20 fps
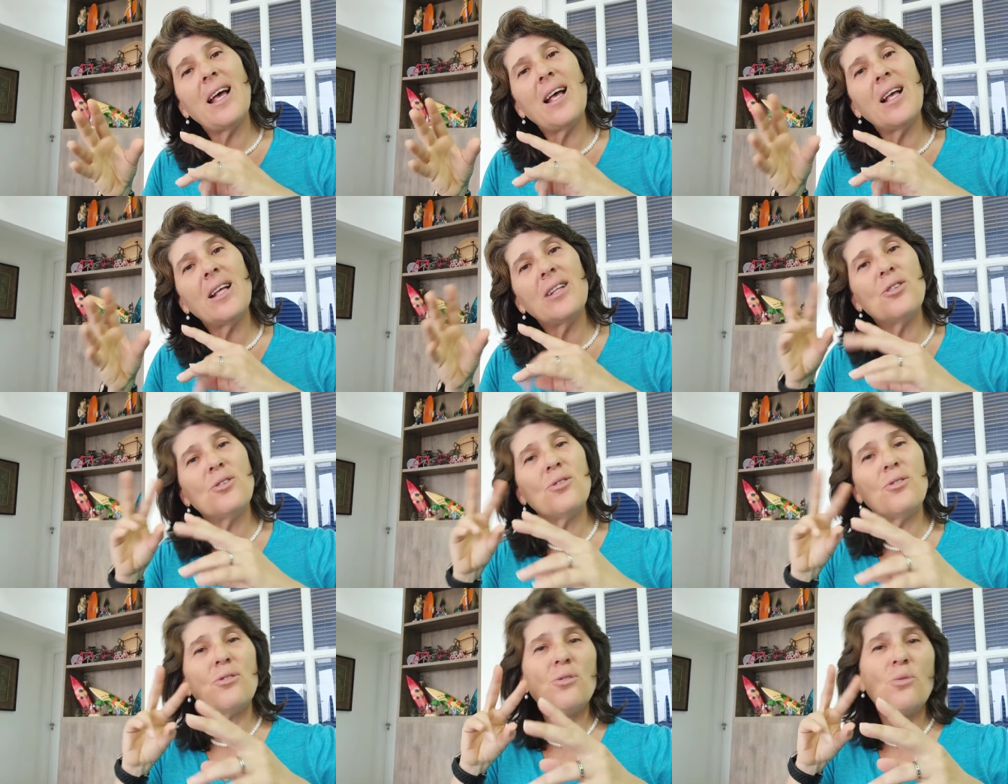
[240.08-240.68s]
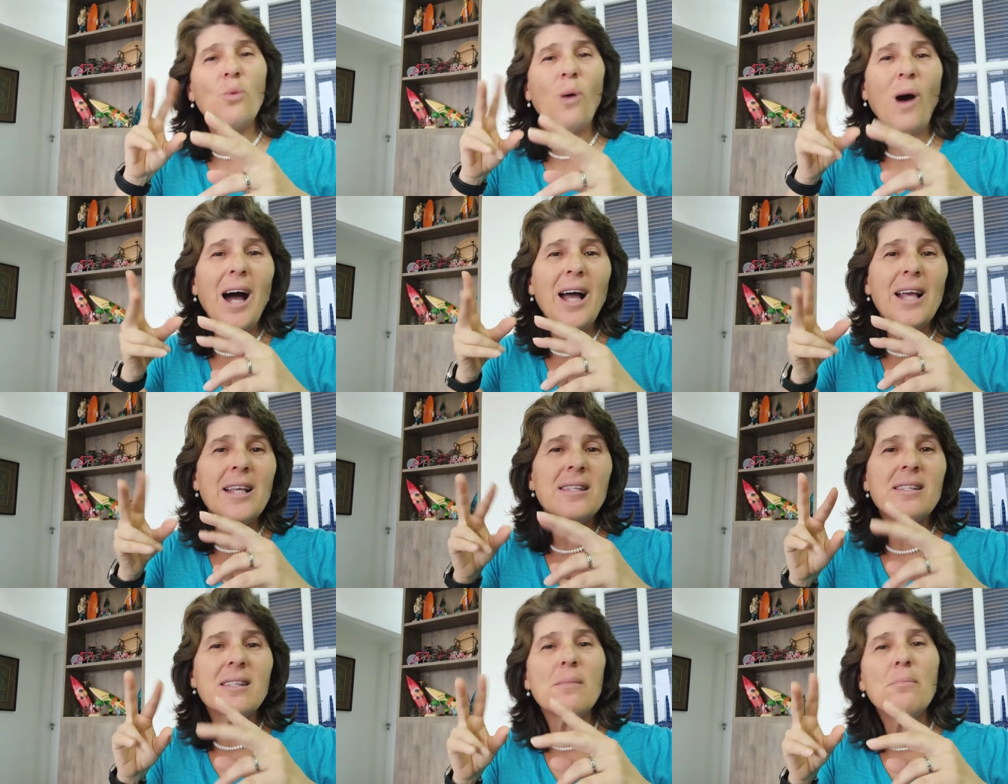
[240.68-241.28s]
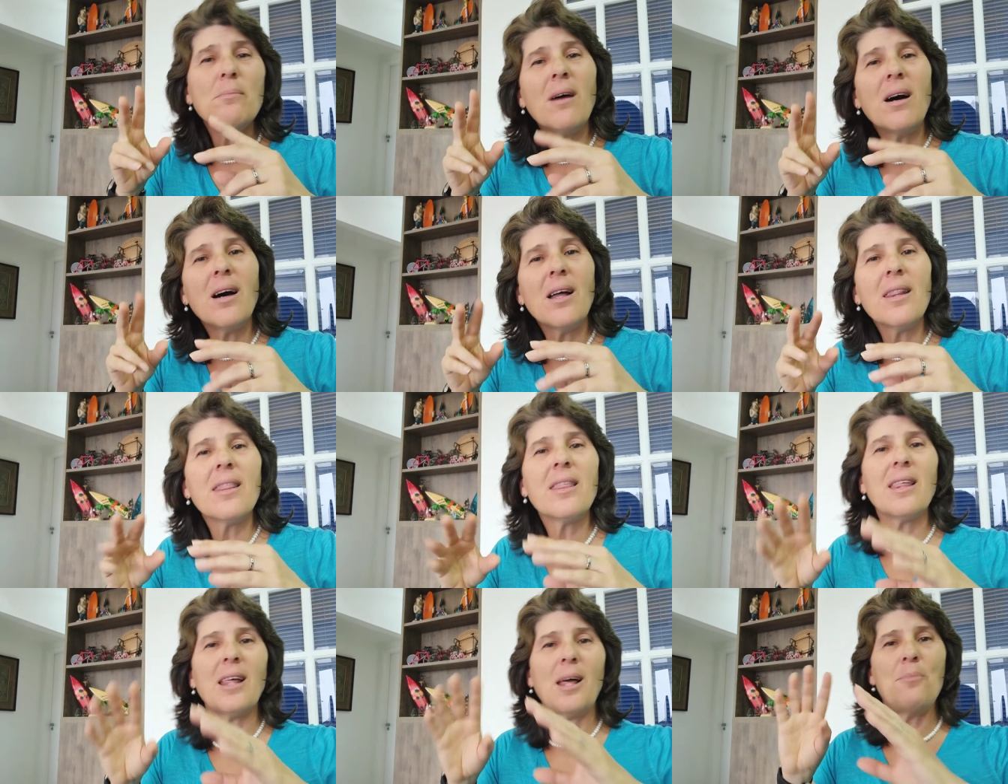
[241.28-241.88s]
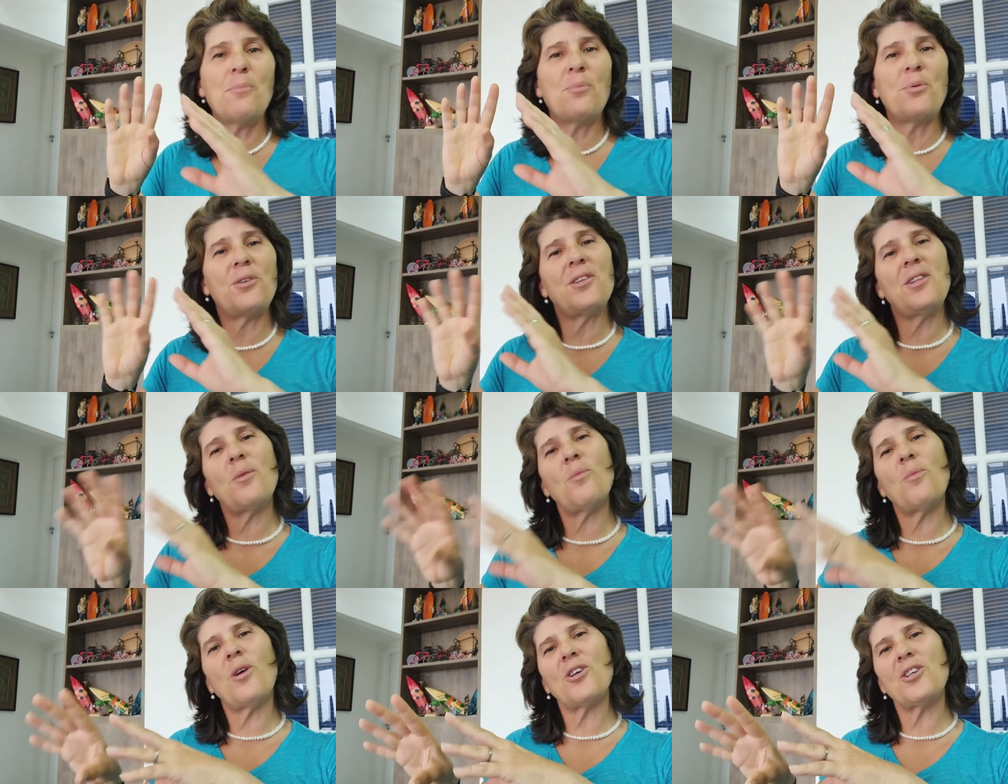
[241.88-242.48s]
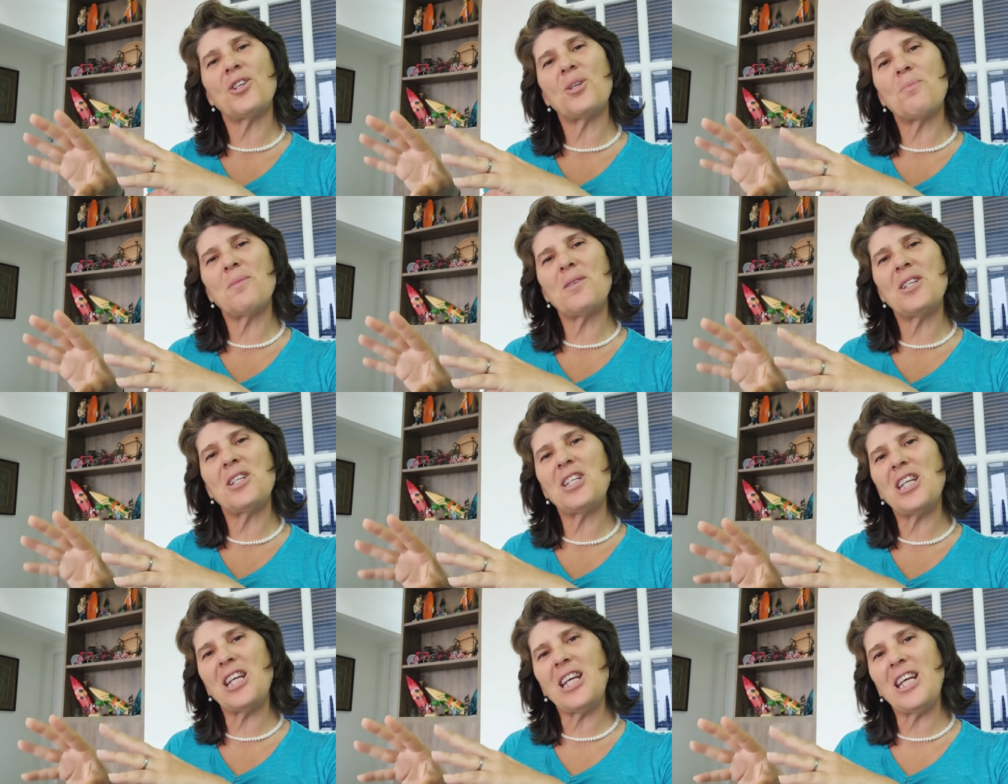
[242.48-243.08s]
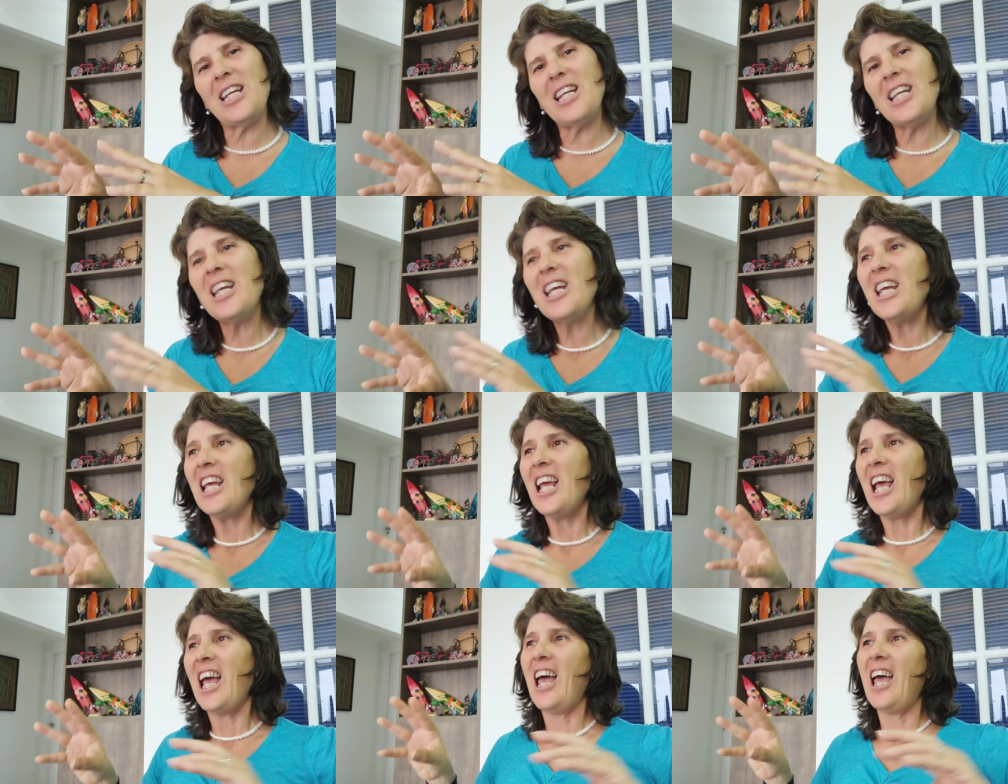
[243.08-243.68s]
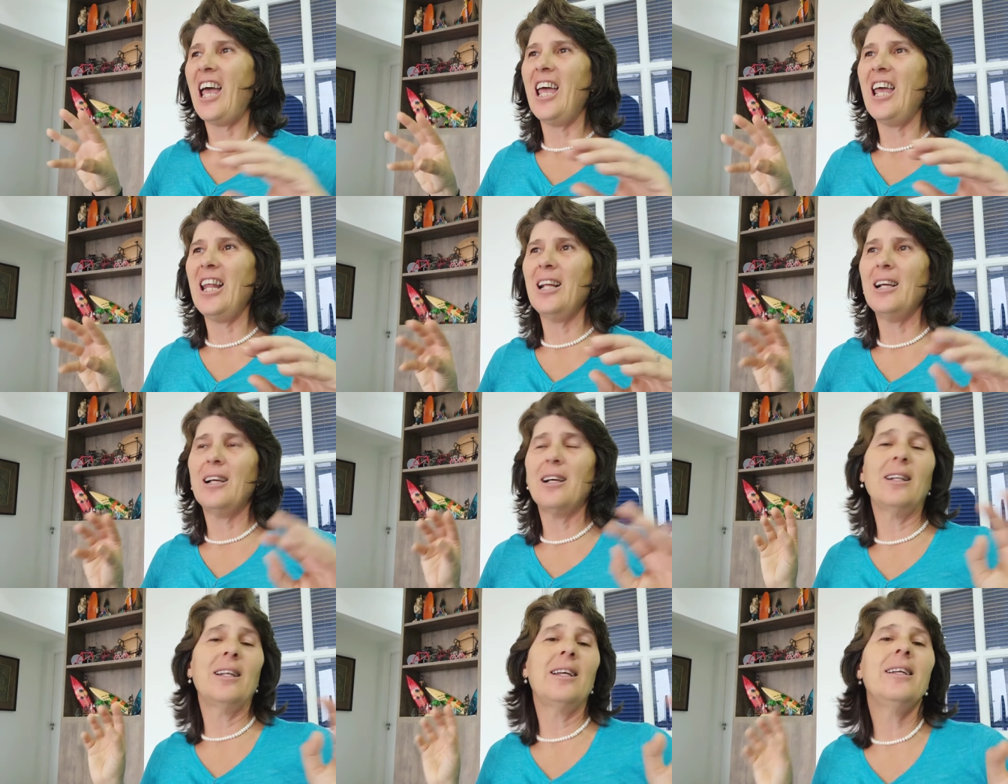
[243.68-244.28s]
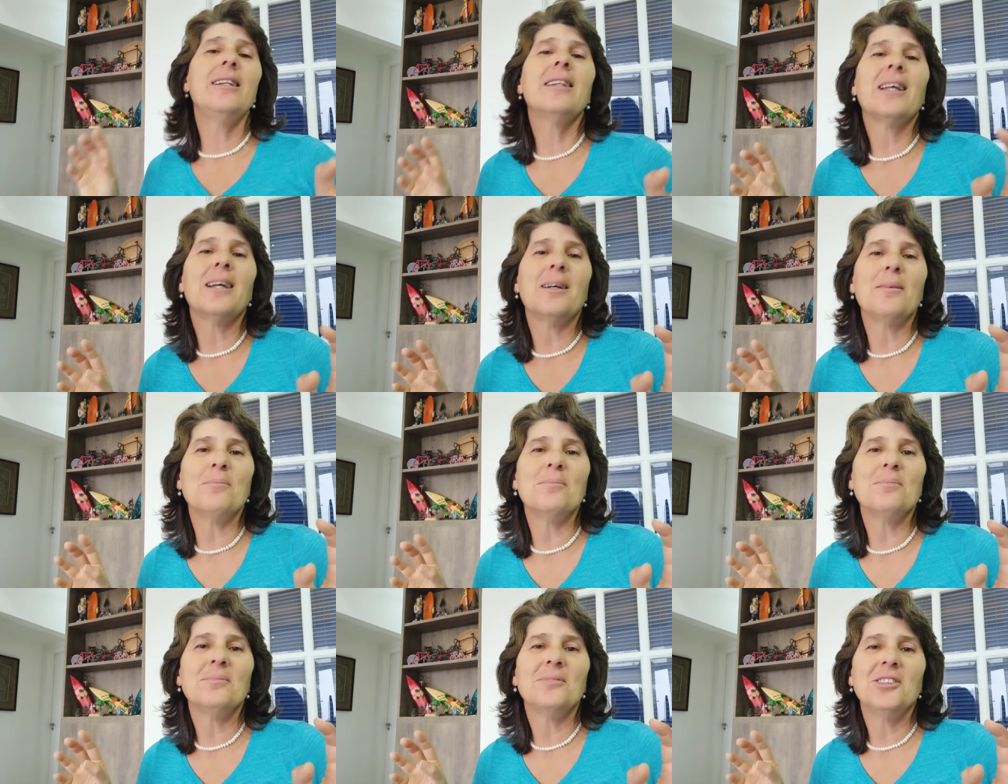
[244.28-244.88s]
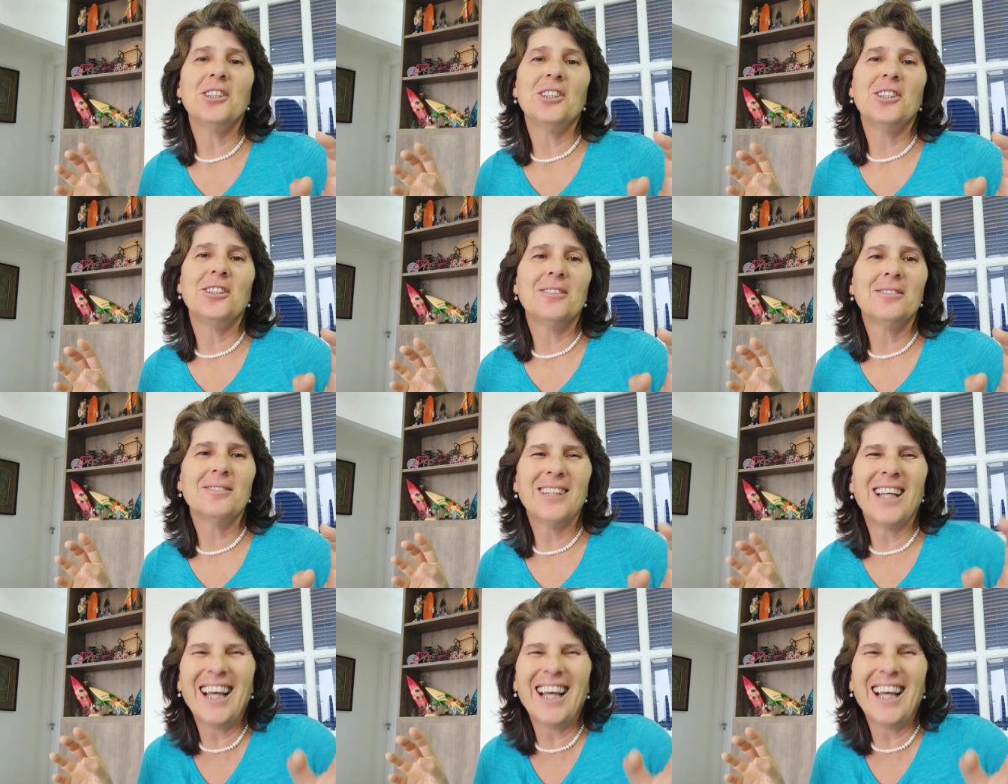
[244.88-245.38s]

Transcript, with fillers: uh, twice a month I put in the wash machine and clean them, you know.